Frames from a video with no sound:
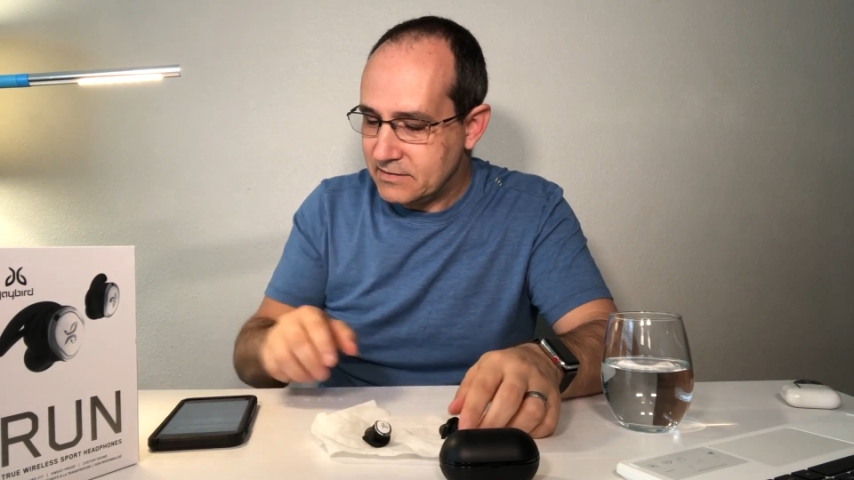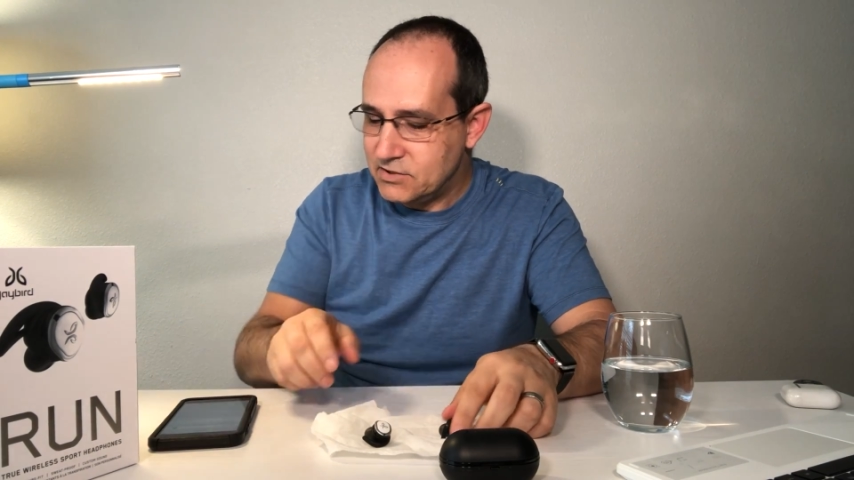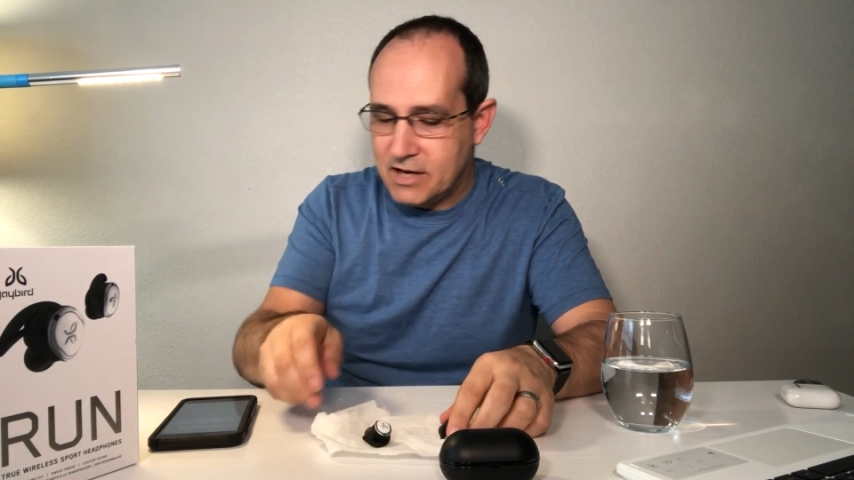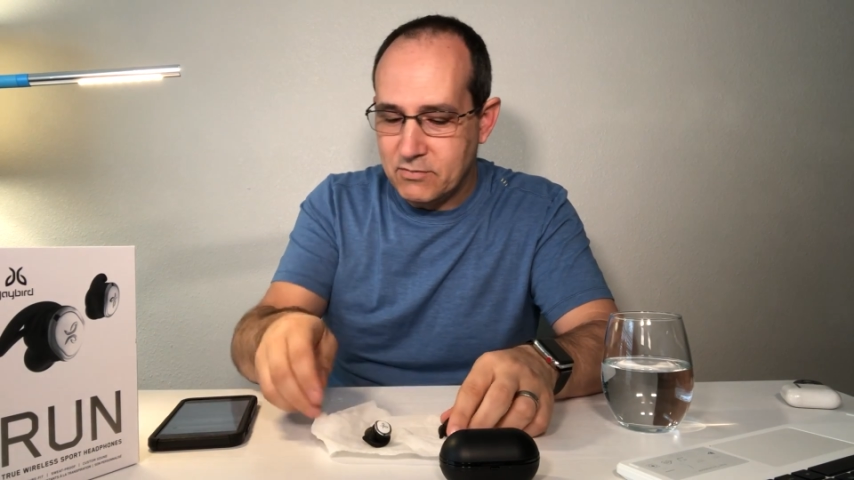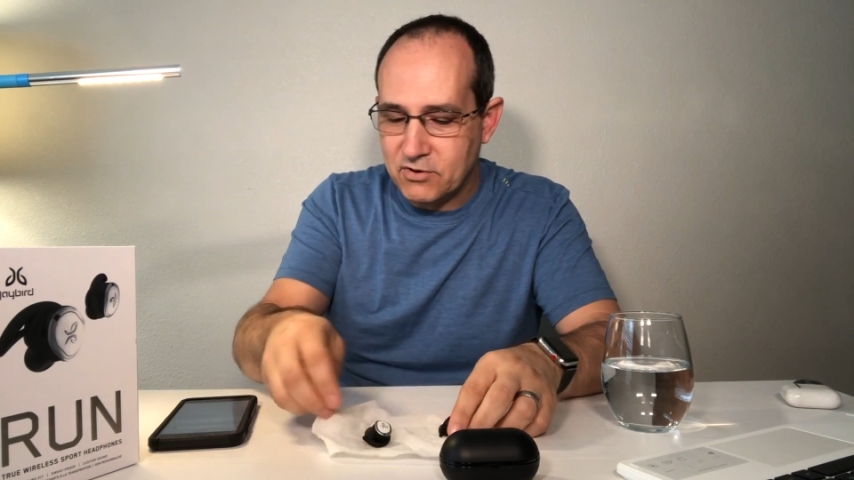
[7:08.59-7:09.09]

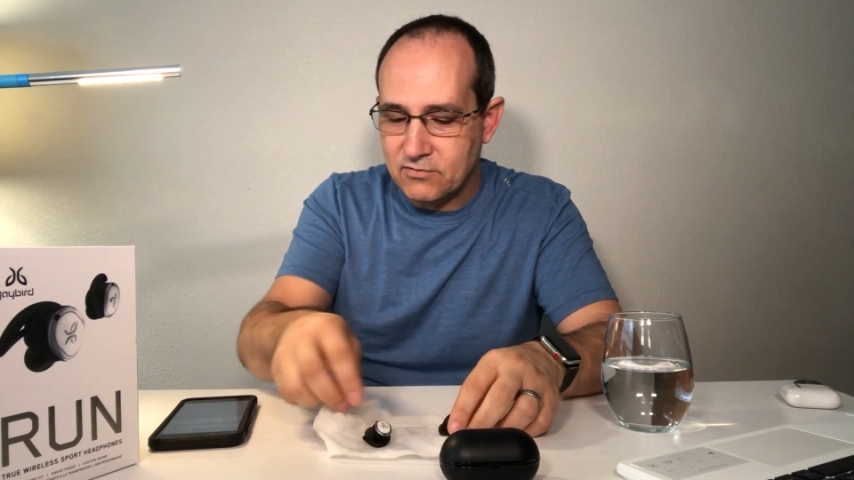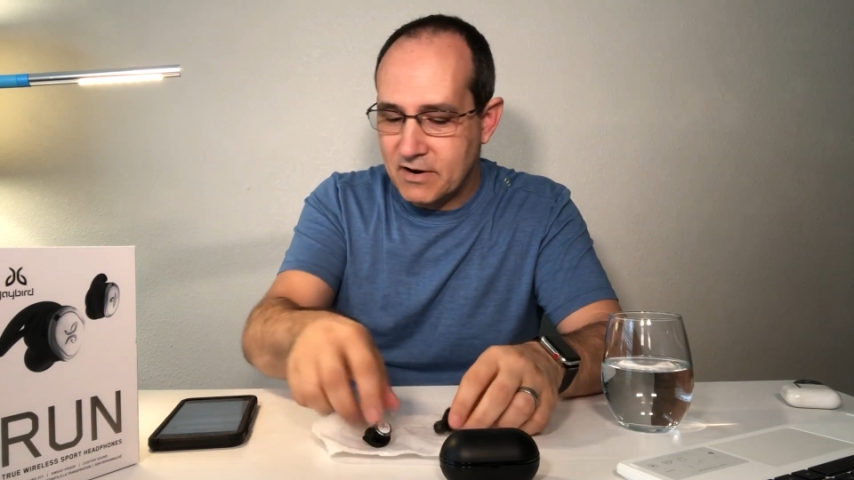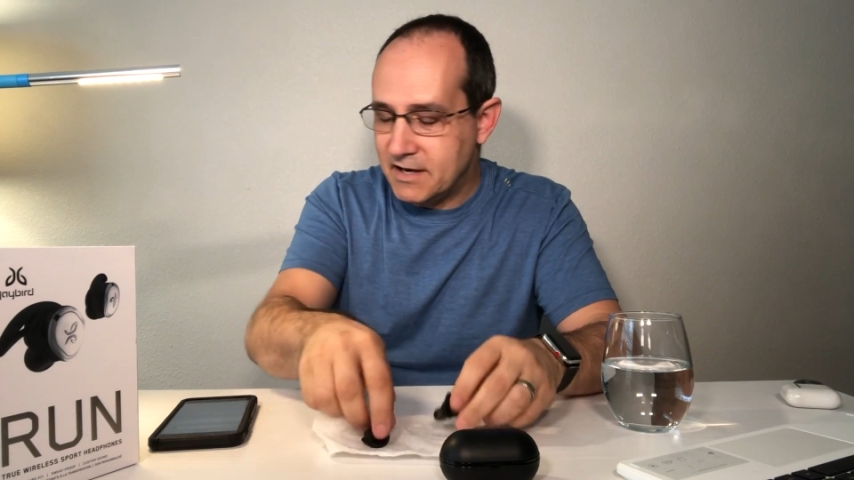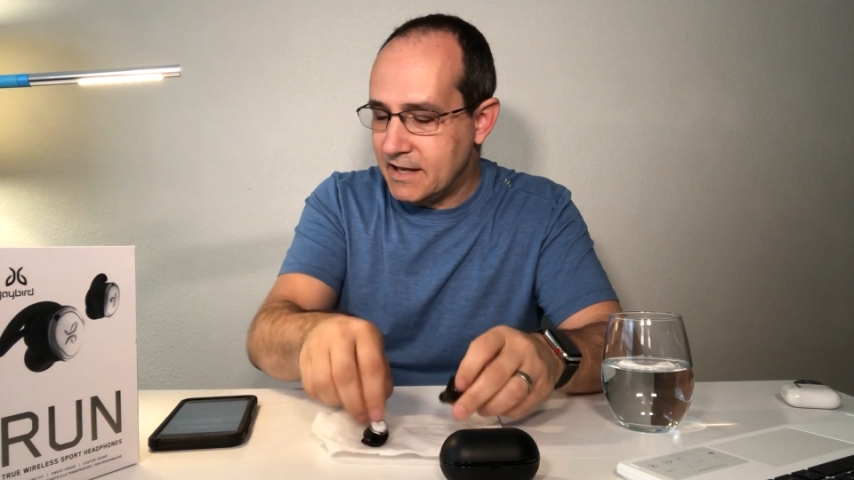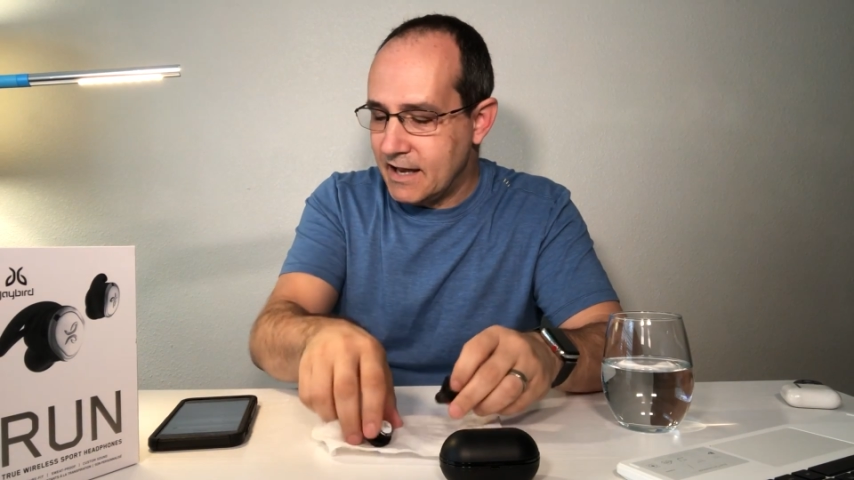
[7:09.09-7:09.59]
Jaybird
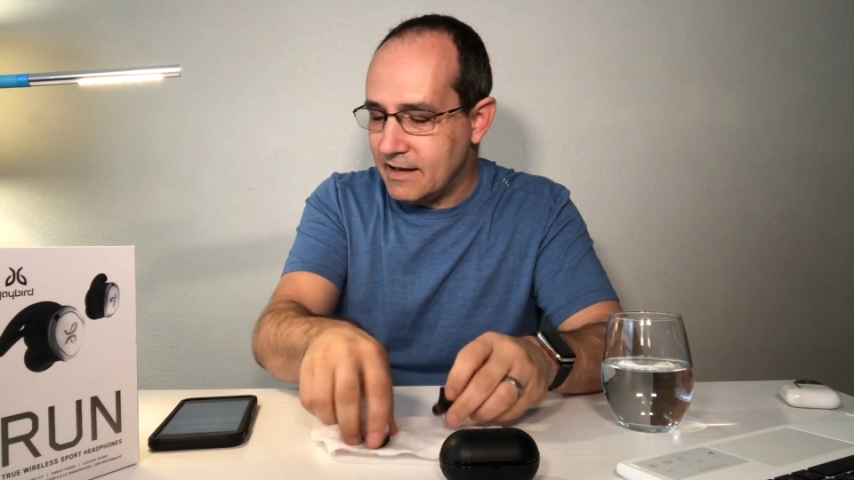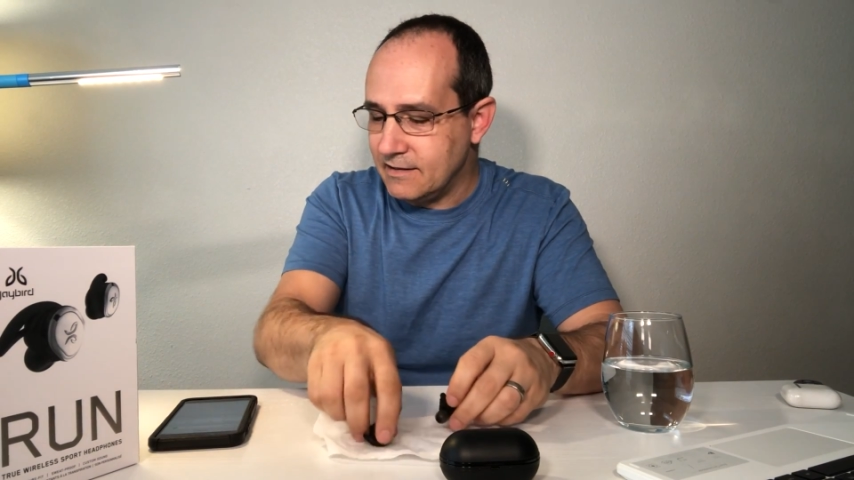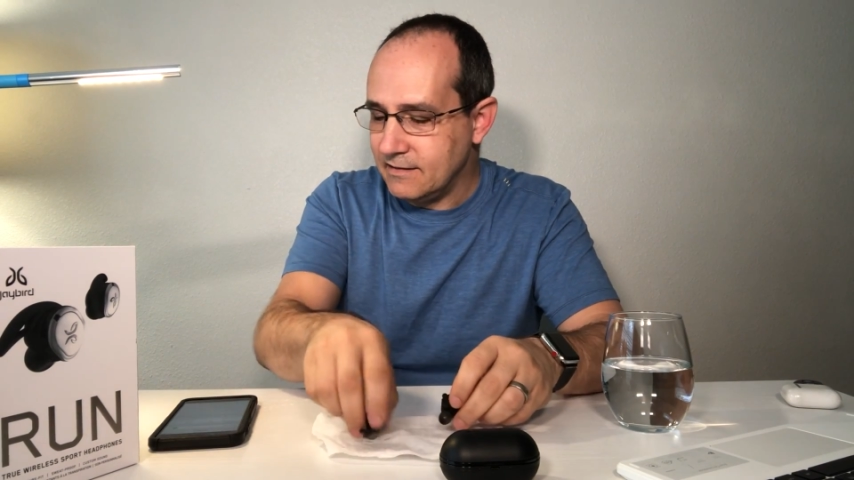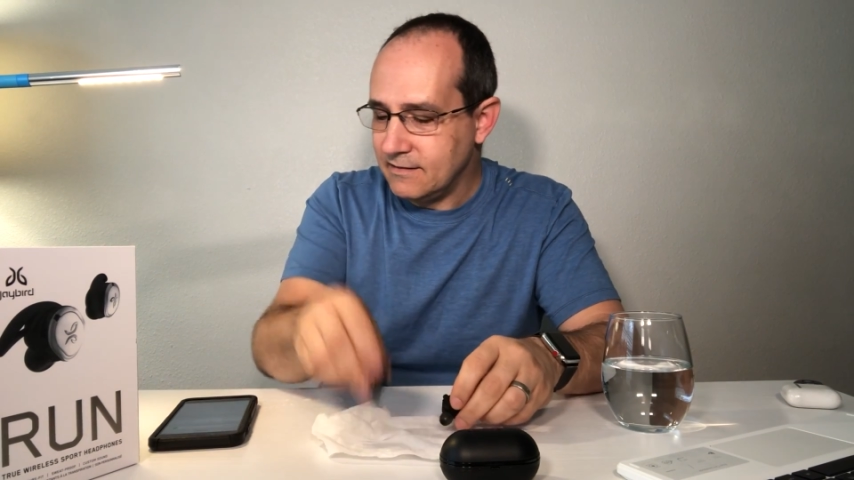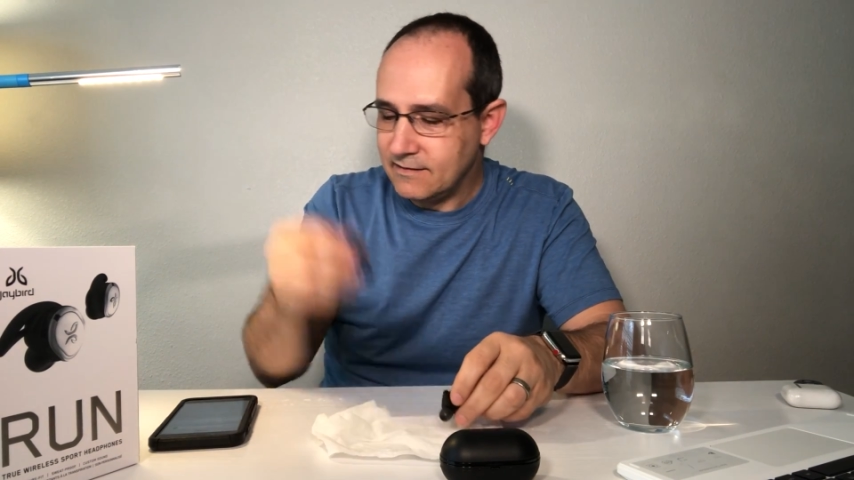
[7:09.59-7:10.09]
Run again,